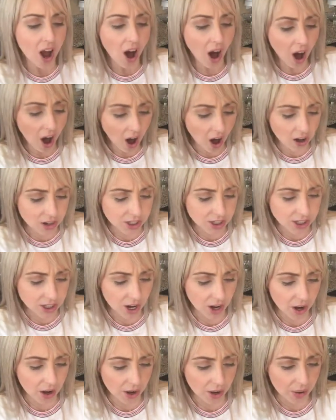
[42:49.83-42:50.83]

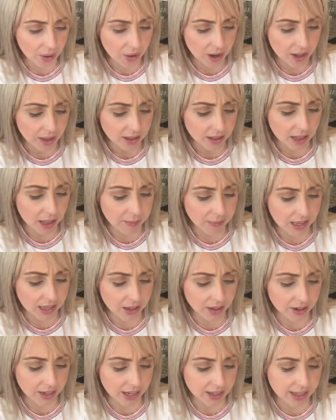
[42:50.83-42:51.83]
Also, let me
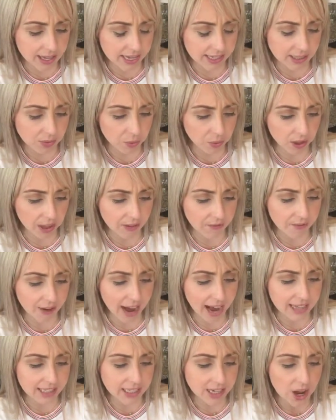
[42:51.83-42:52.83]
look at this really
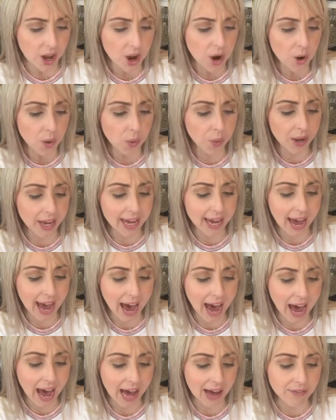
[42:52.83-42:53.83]
fast. We
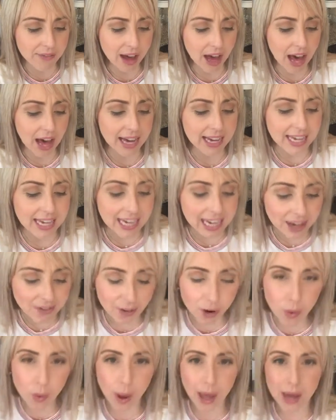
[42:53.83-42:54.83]
have a
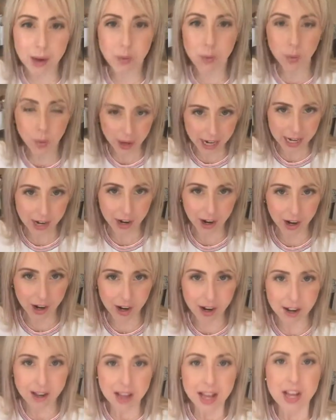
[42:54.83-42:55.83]
giveaway
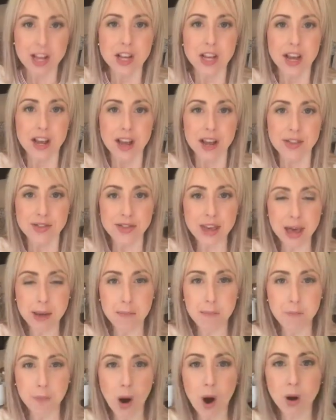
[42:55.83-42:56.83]
winner
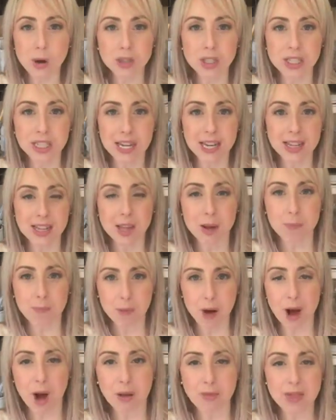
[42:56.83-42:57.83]
that posted
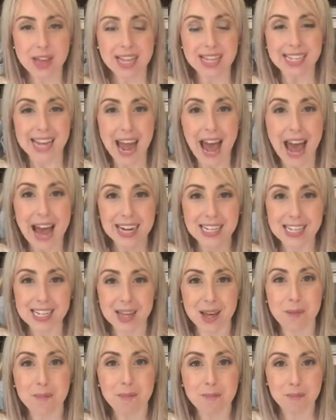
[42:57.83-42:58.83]
that tagged
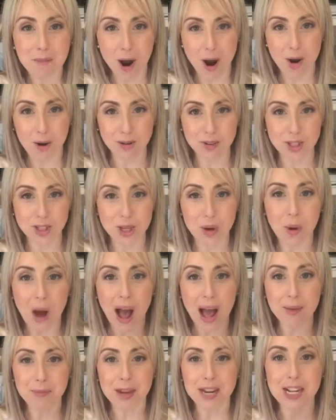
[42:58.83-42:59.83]
the most. So
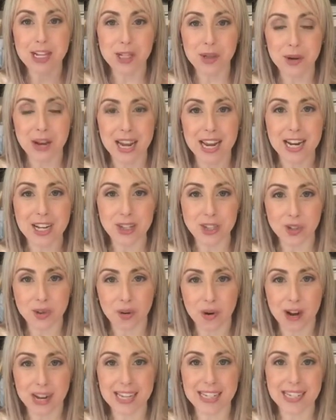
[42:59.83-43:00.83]
I'm gonna do it in a
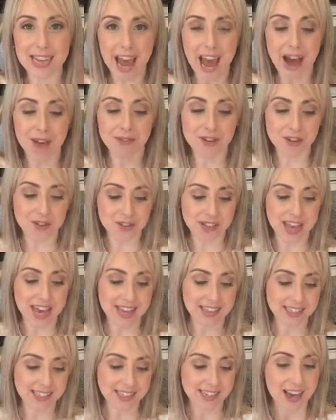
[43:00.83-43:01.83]
stories after
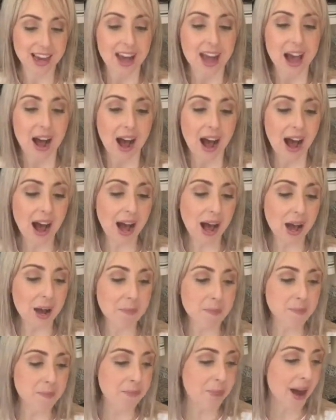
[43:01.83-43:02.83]
this.
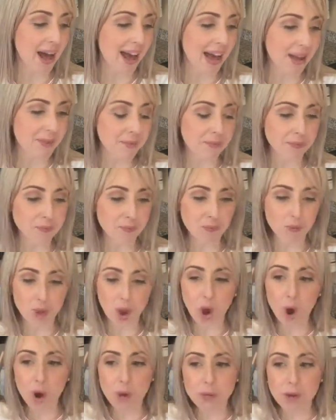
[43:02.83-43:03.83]
But
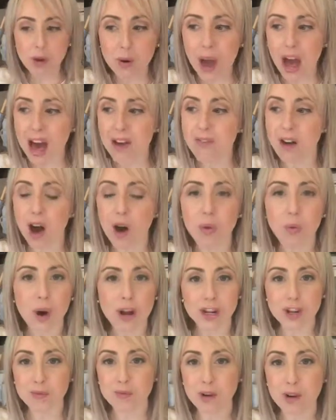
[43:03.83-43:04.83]
hope have a
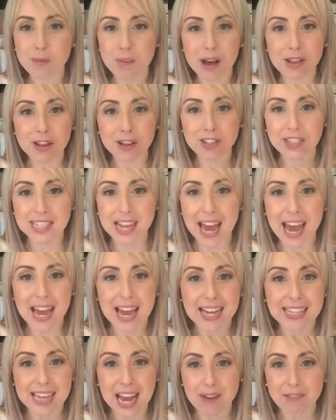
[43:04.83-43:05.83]
wonderful Mother's Day.
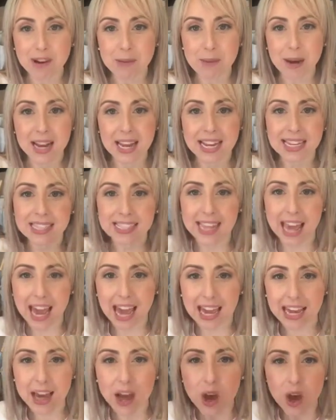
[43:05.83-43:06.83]
As everybody is
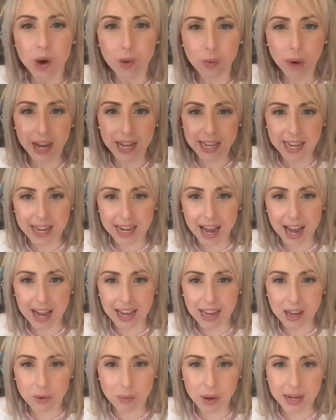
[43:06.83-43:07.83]
saying, what did
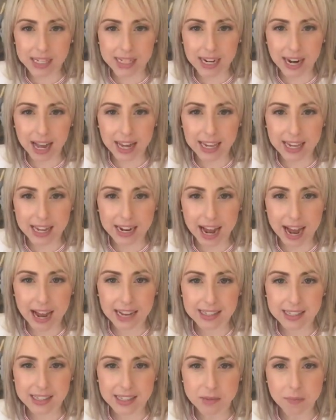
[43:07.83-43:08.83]
I get
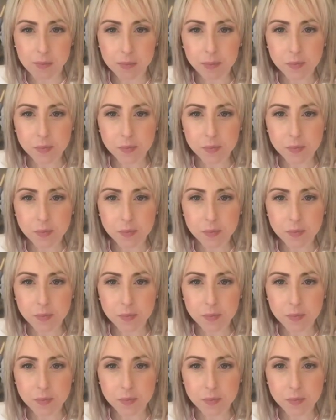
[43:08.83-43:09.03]
asked?